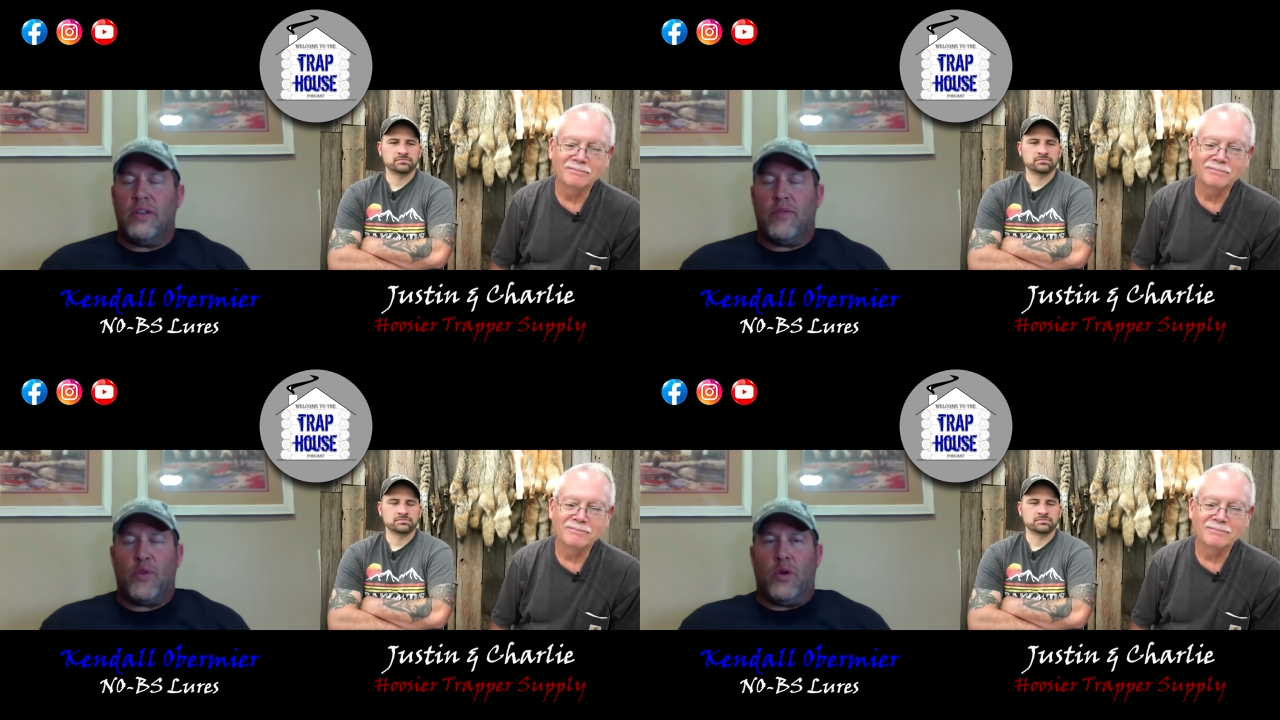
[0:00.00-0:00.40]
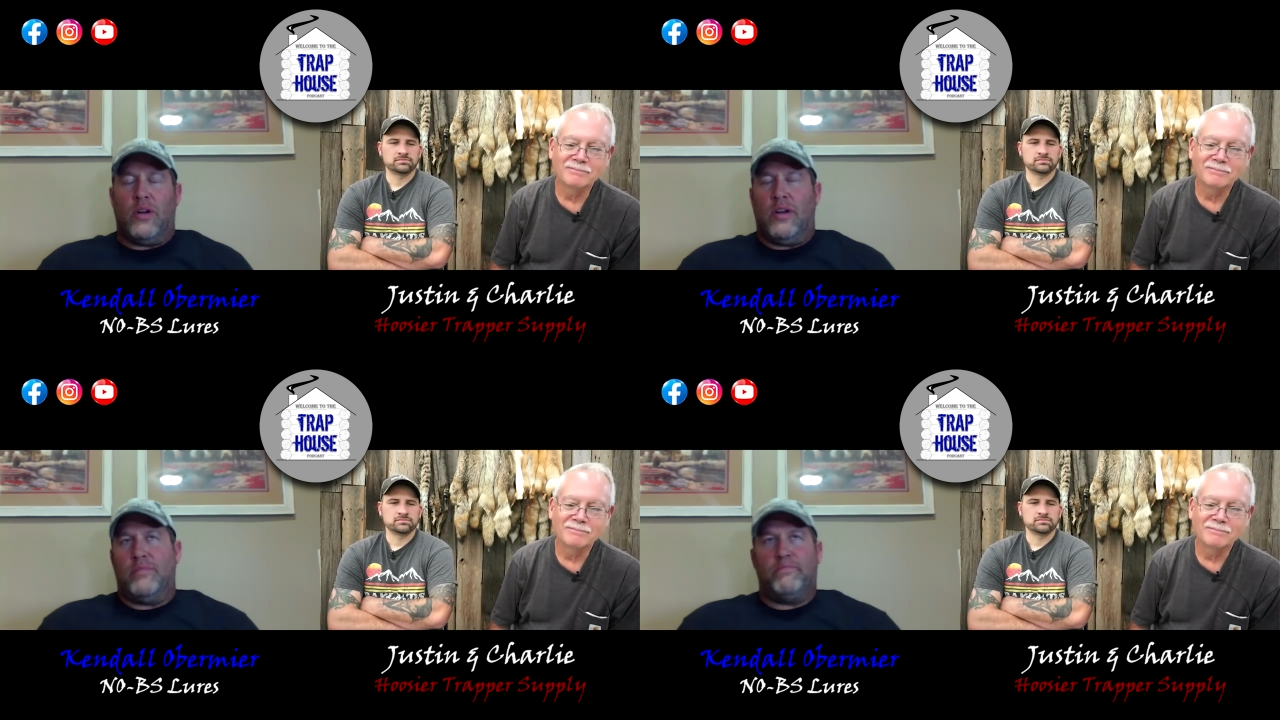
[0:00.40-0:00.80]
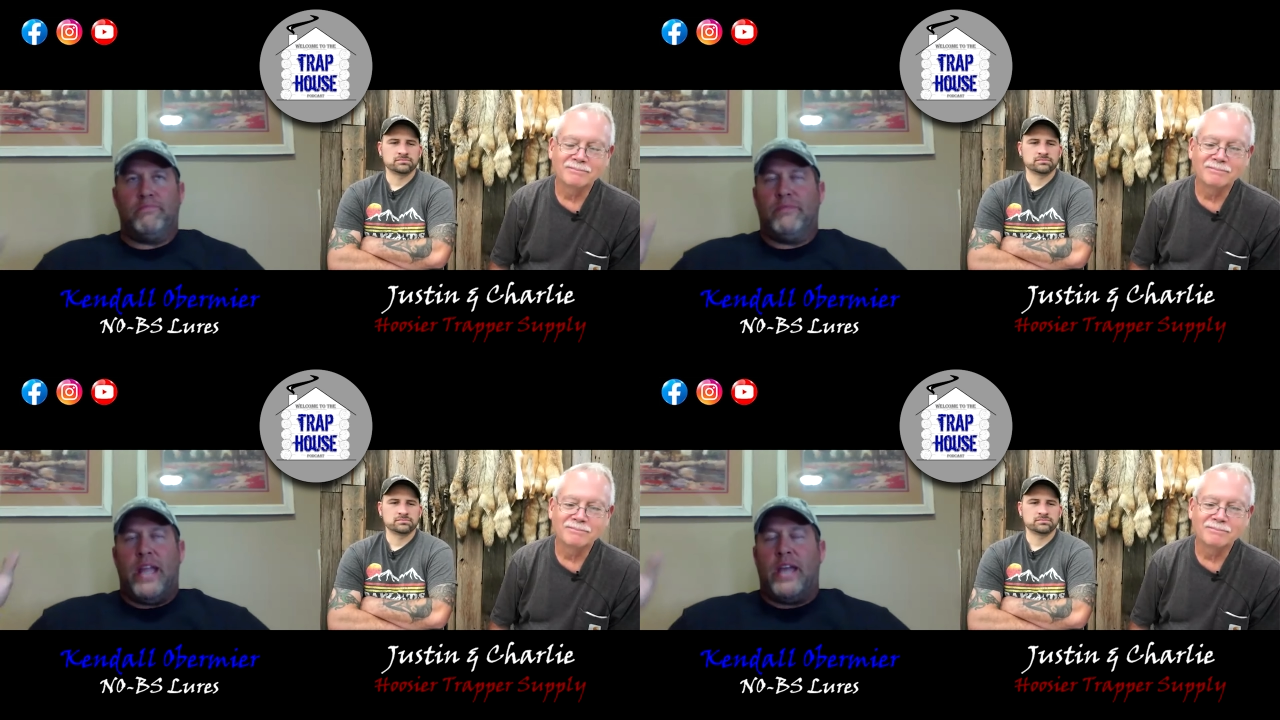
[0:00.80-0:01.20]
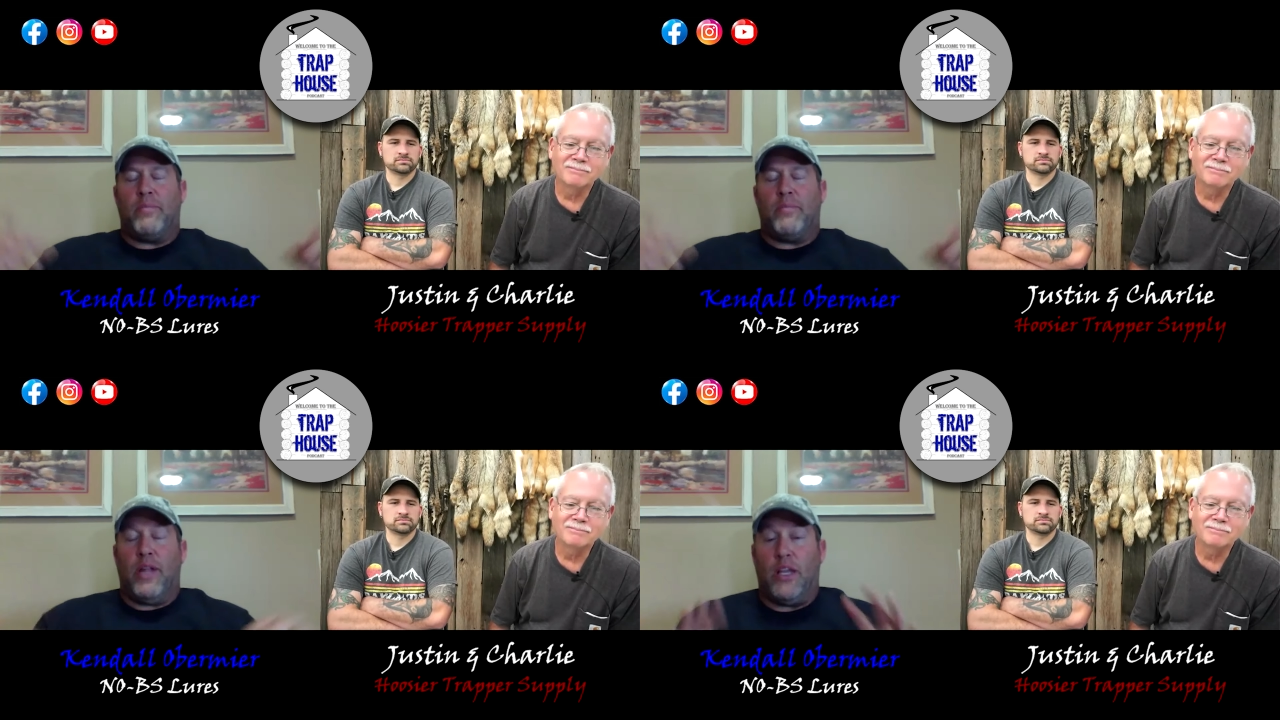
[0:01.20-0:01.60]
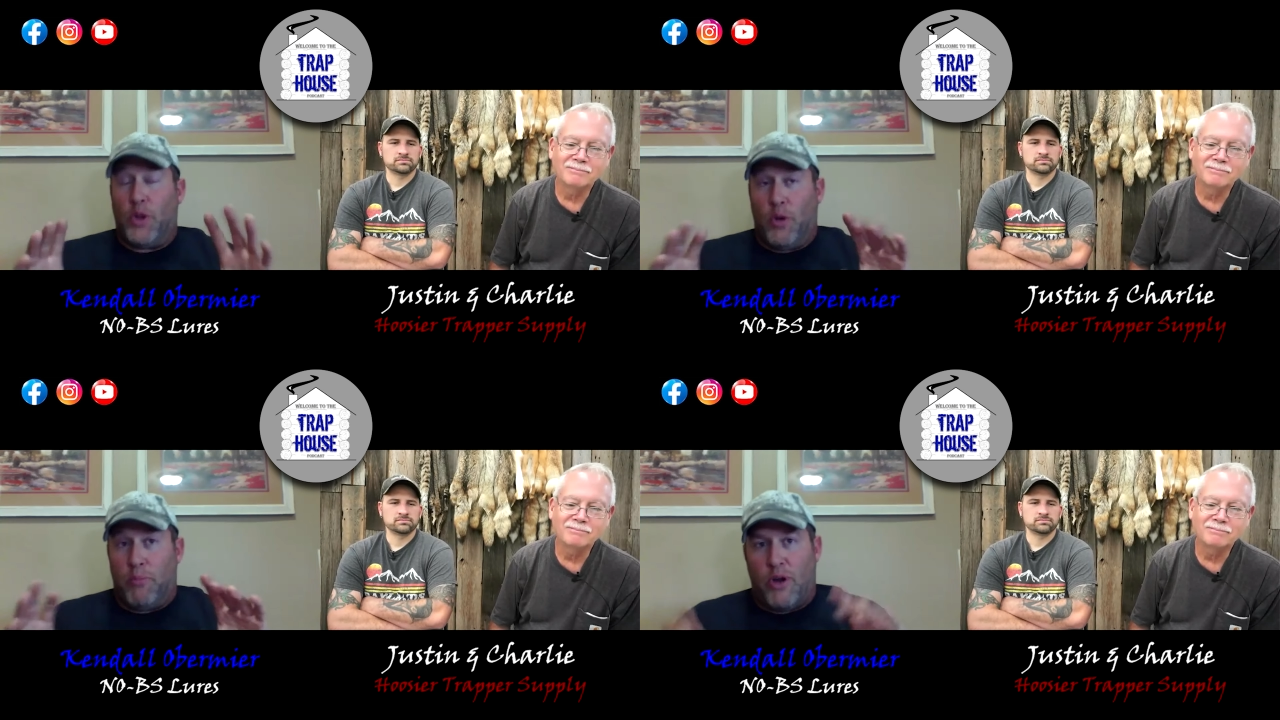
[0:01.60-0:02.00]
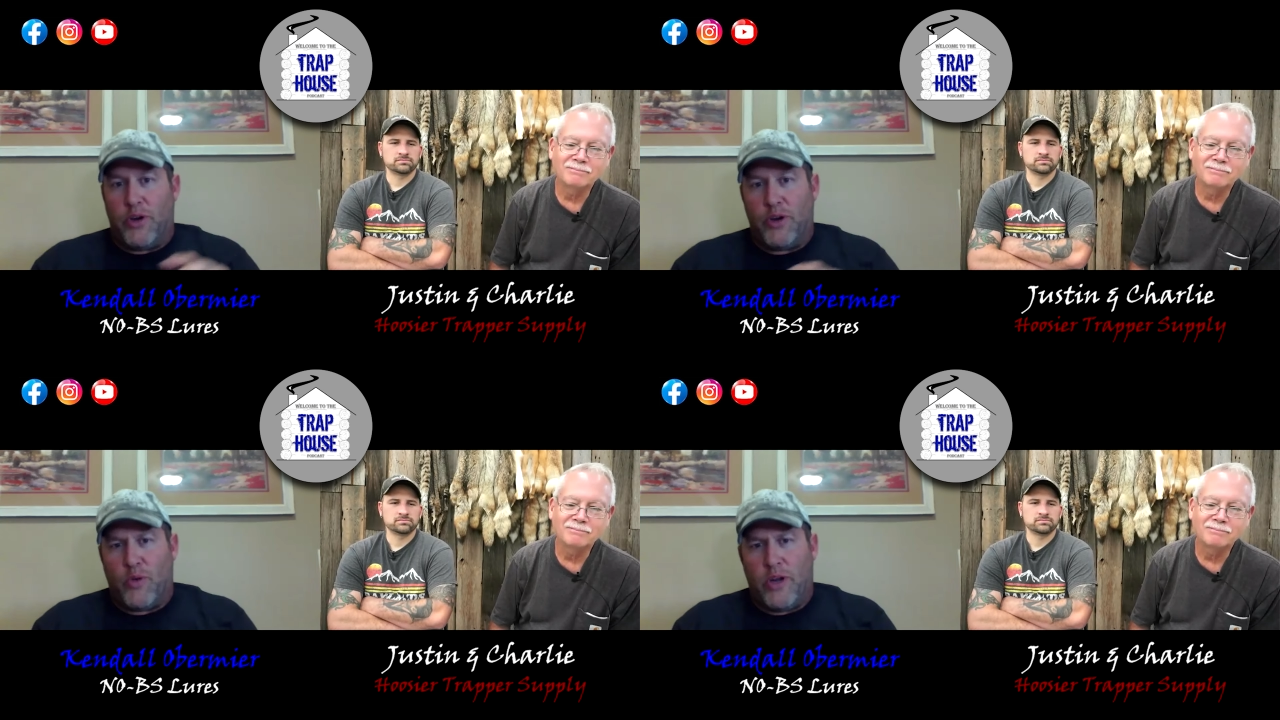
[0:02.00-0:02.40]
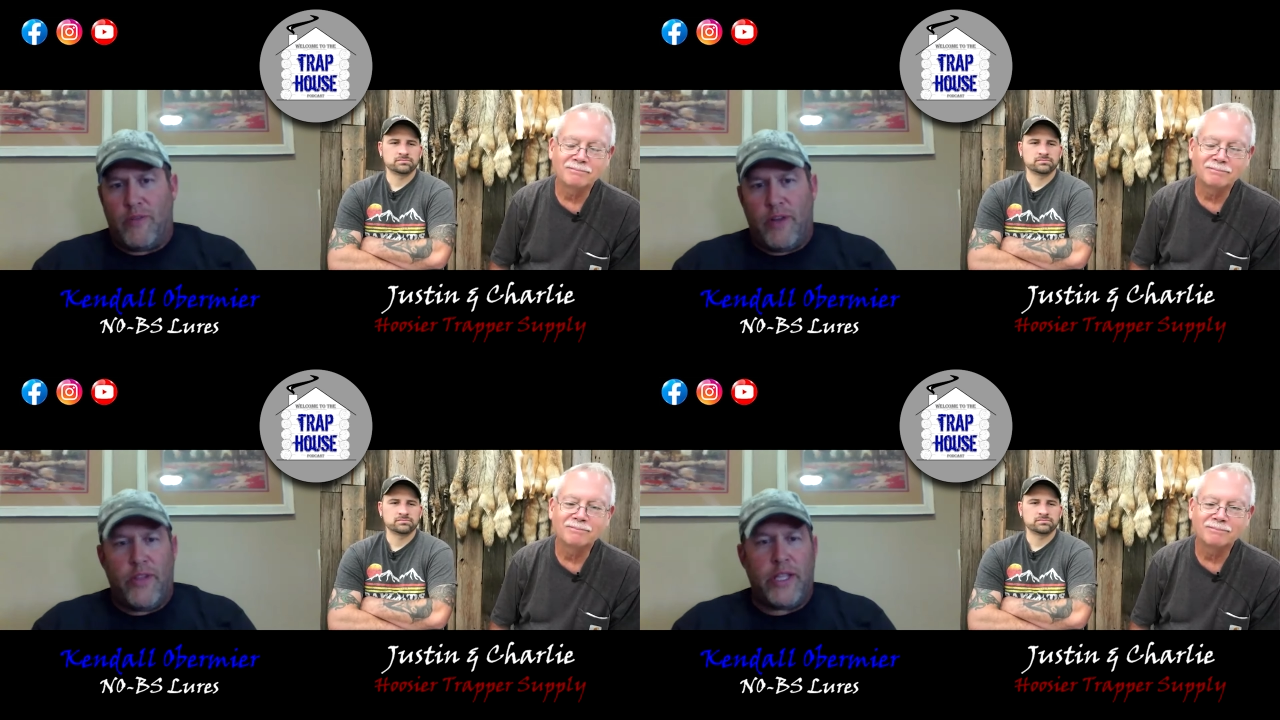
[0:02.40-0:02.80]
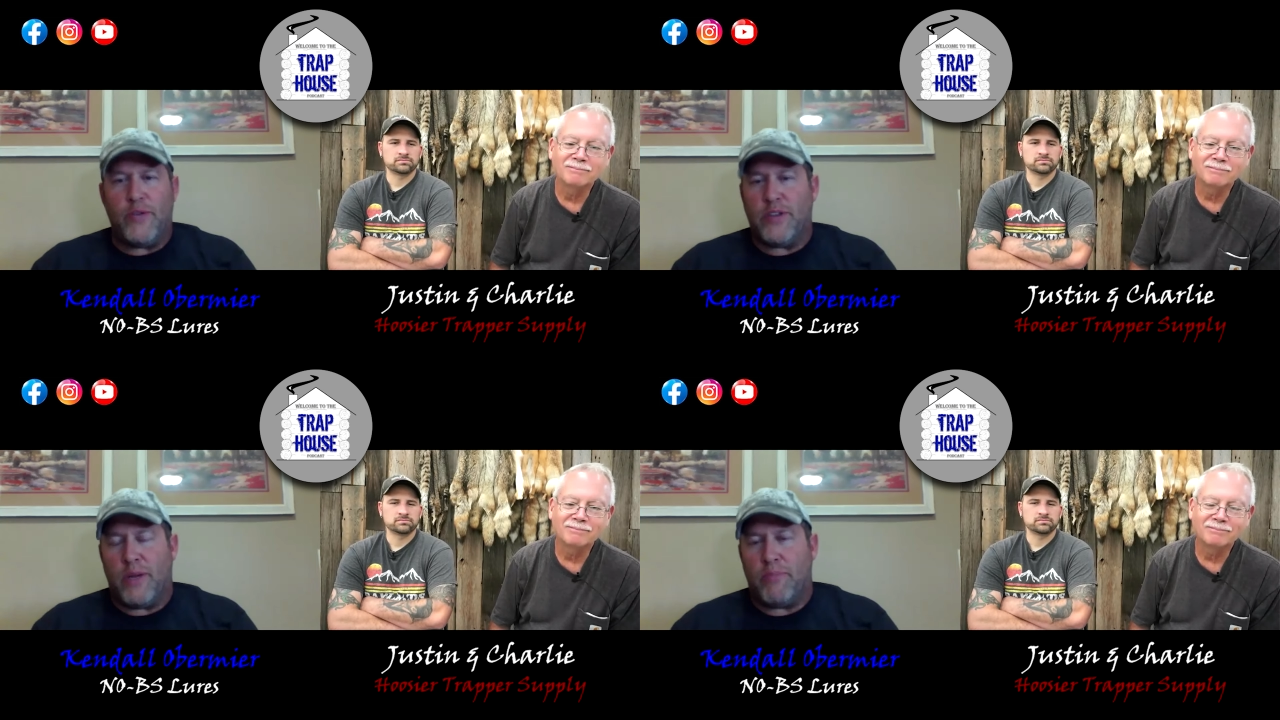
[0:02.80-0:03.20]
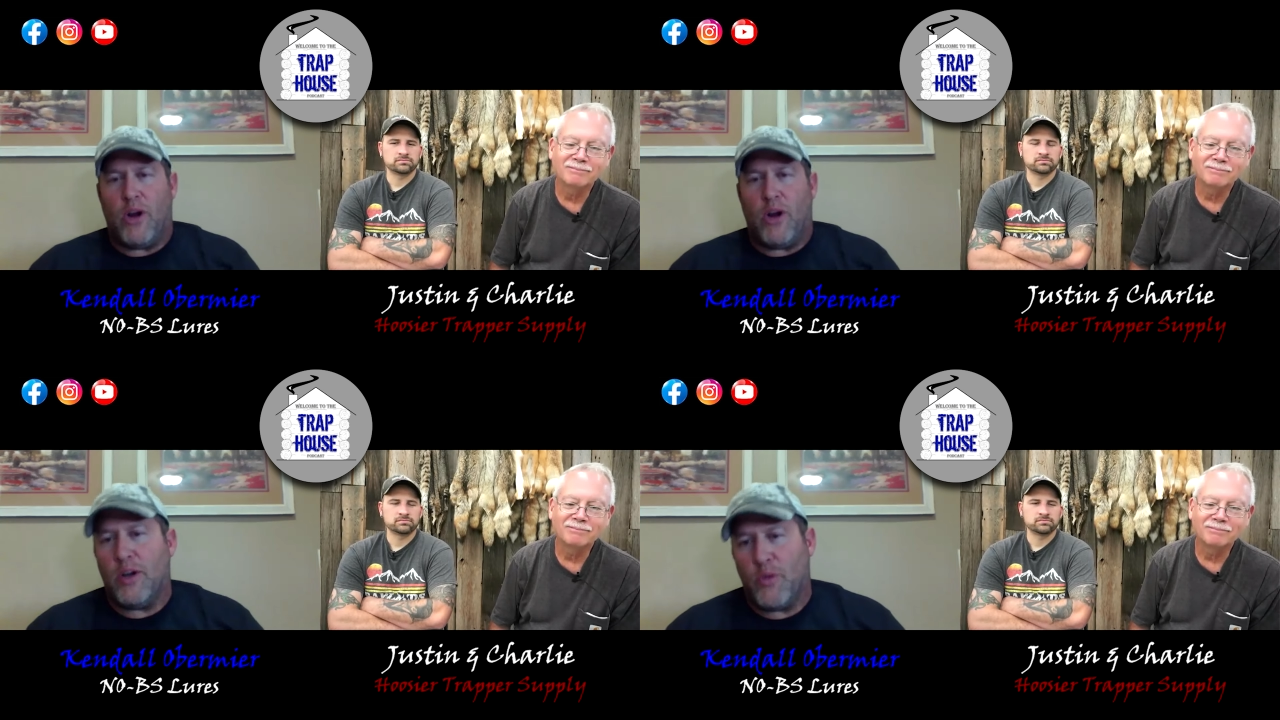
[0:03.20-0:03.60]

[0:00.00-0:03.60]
Speaker 1: for uh, he had to play a little part or whatever. I think he was in a bar or